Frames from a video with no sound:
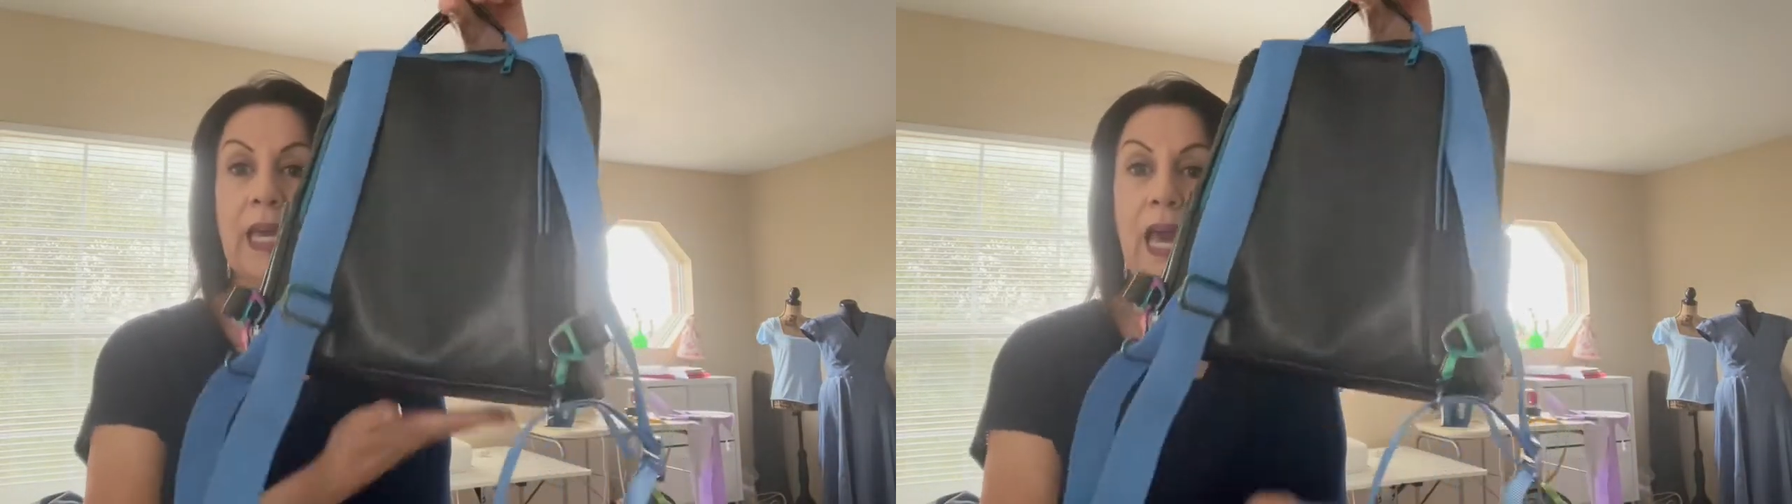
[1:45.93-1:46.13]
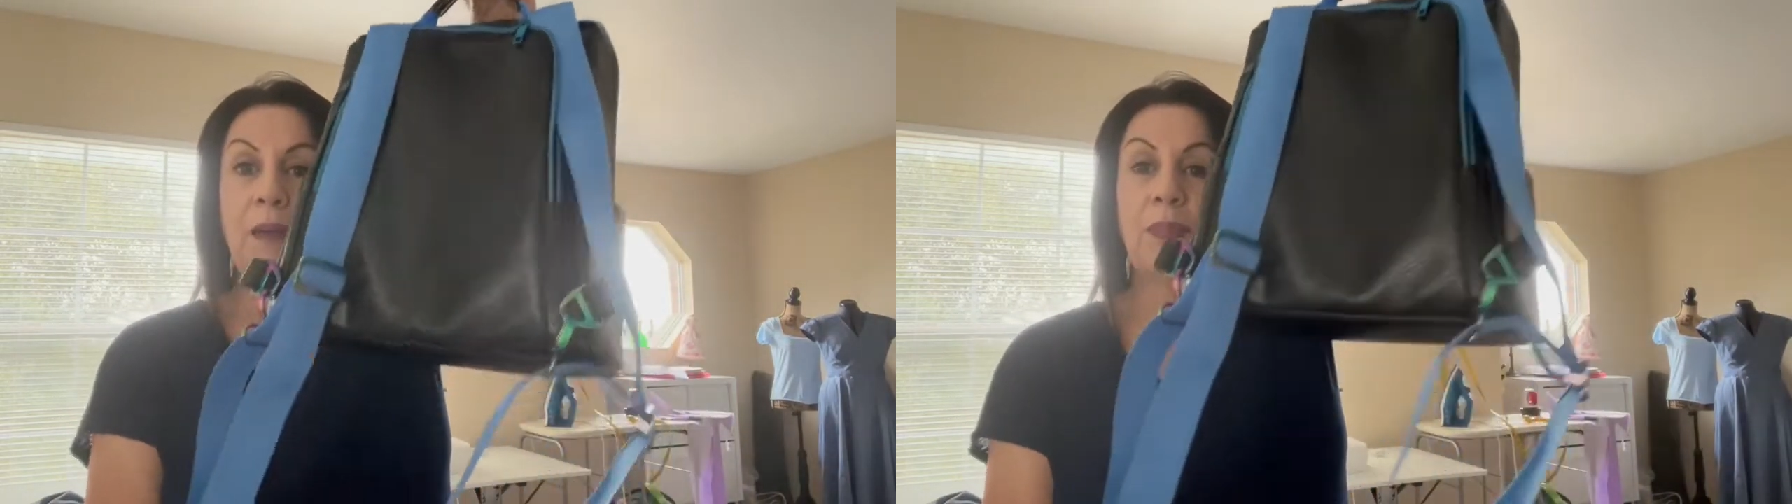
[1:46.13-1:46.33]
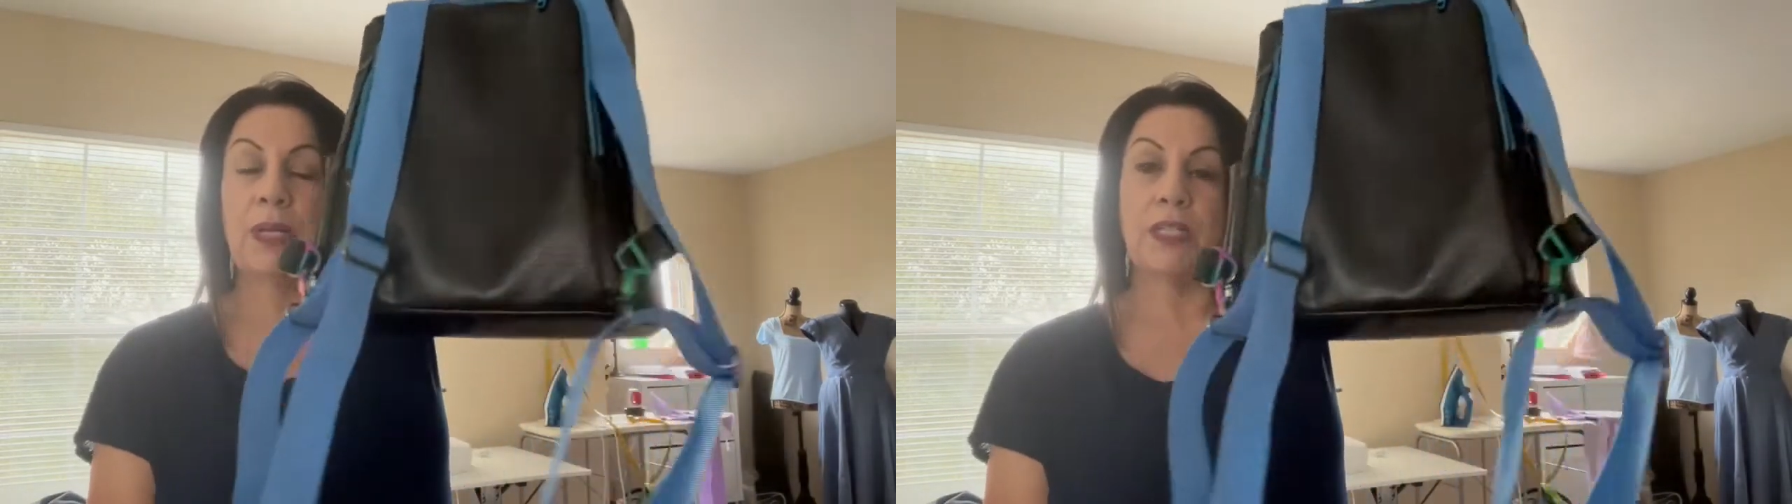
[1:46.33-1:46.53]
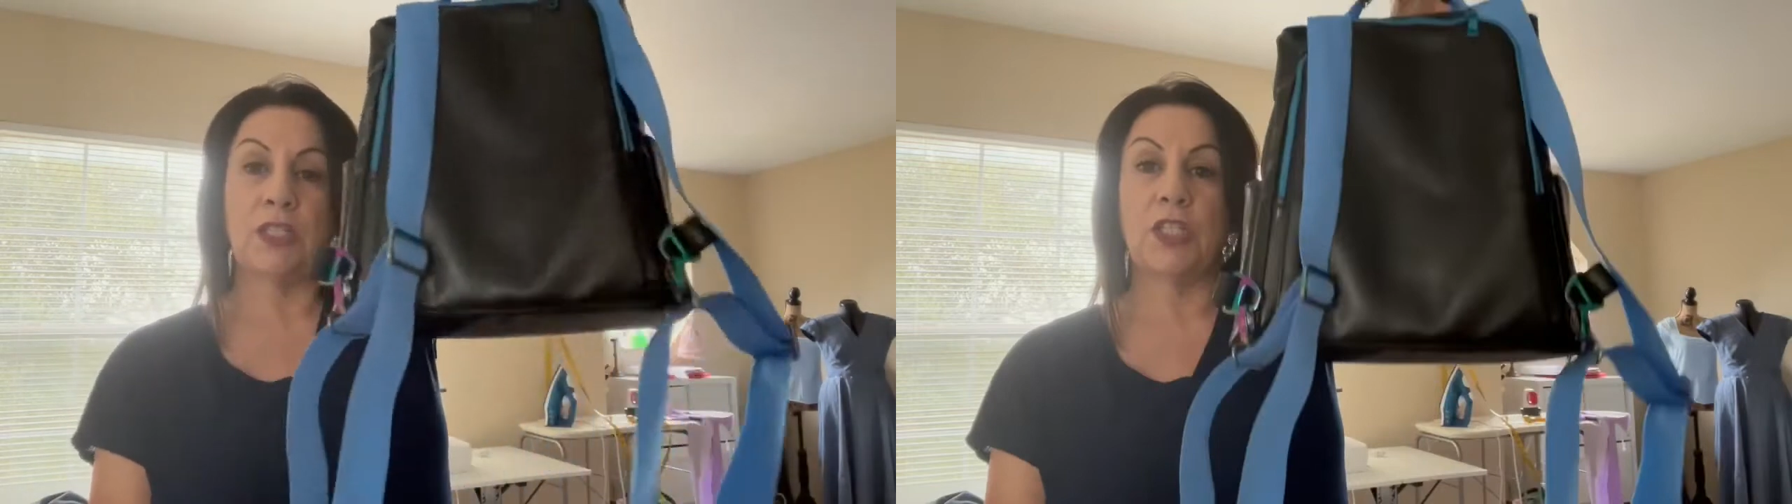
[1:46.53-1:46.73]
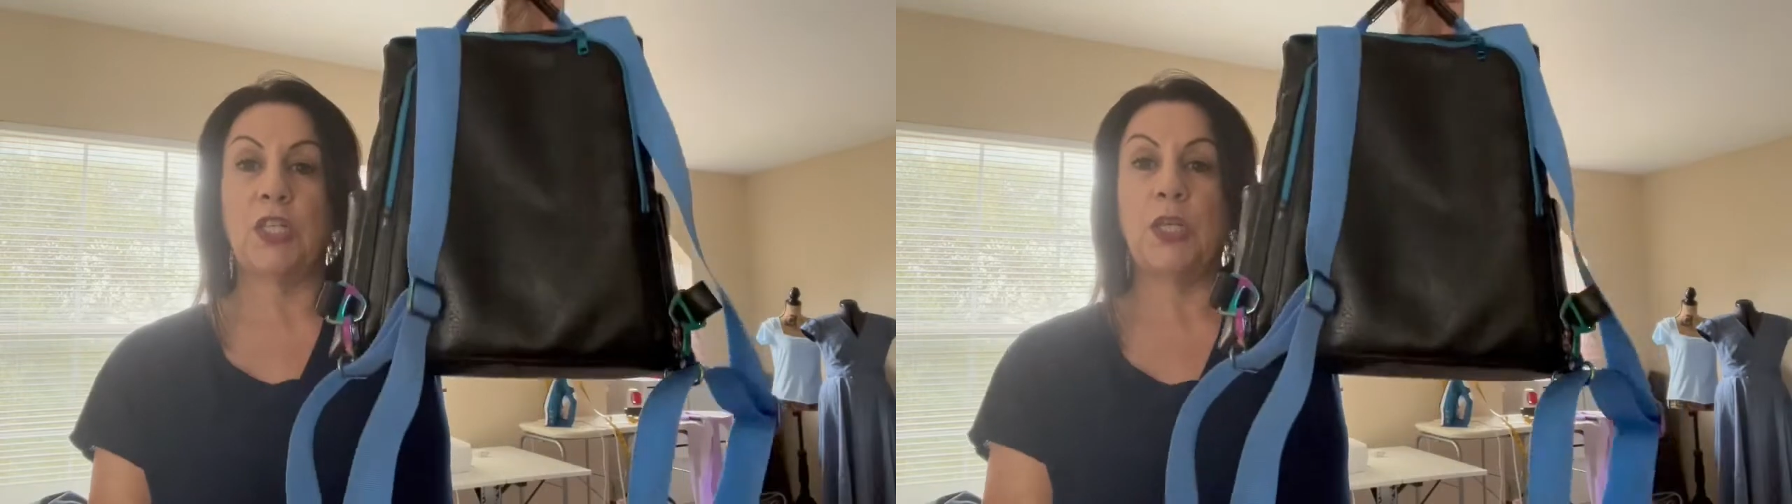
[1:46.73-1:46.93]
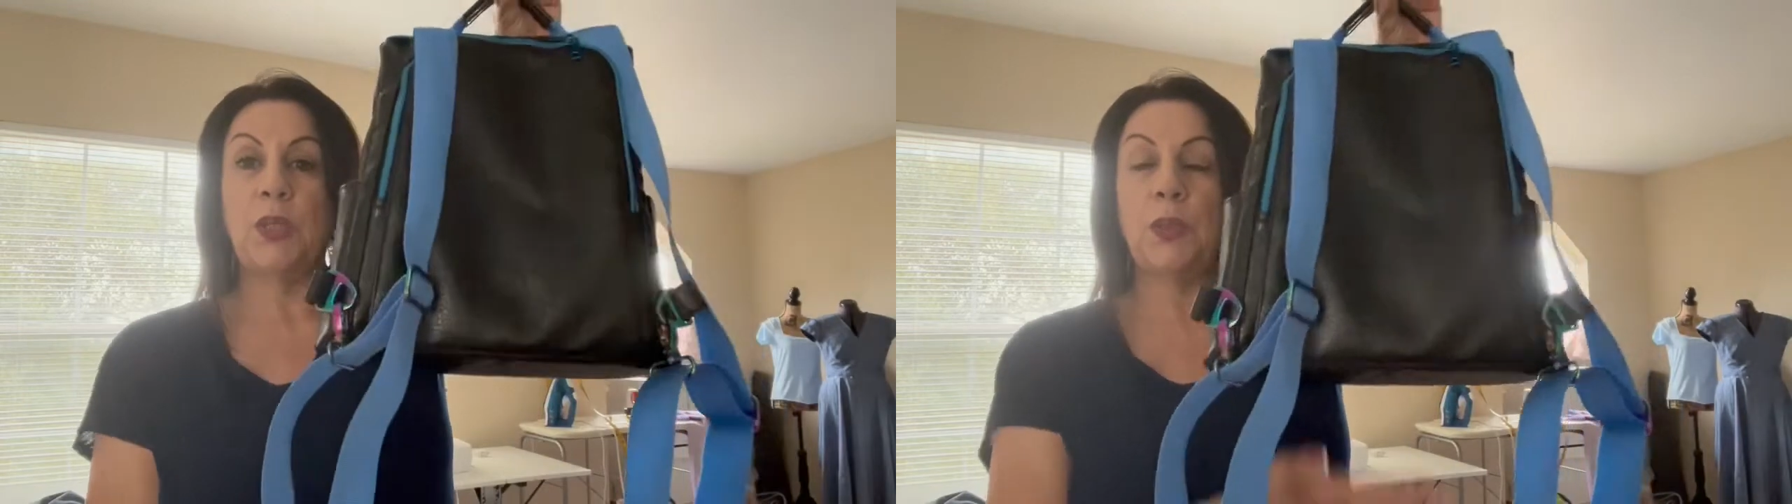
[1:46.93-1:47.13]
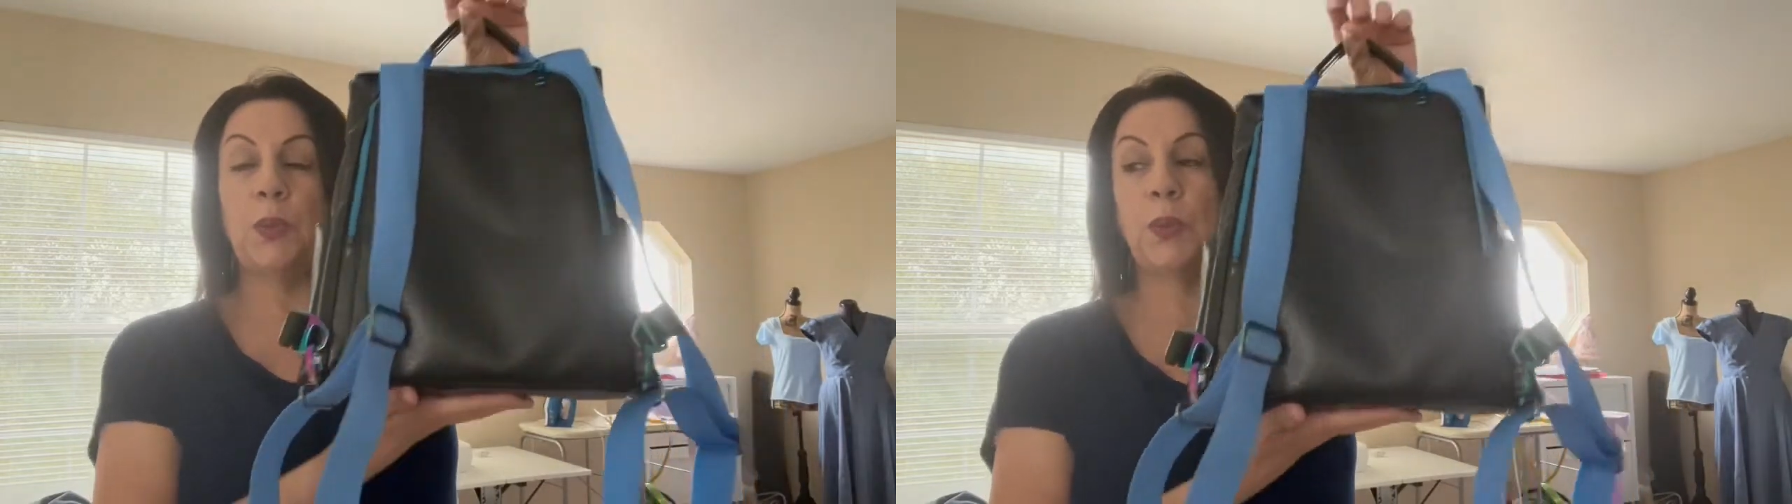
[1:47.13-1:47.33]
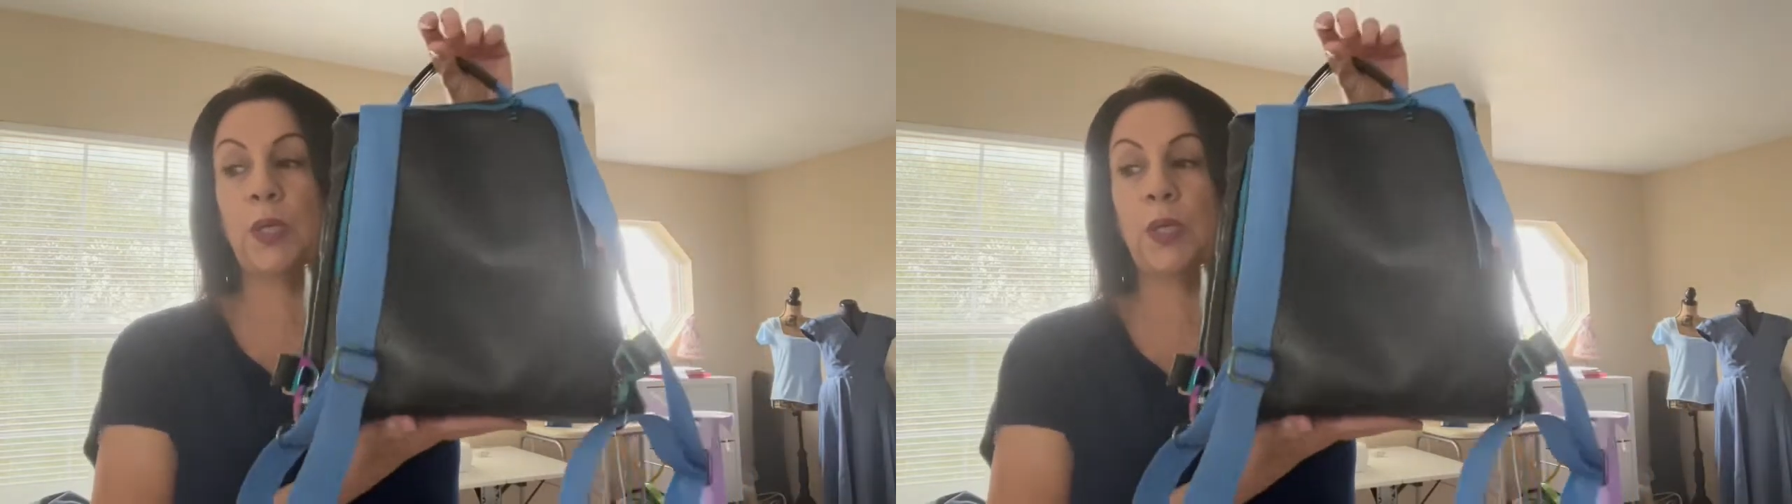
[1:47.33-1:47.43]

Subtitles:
I put two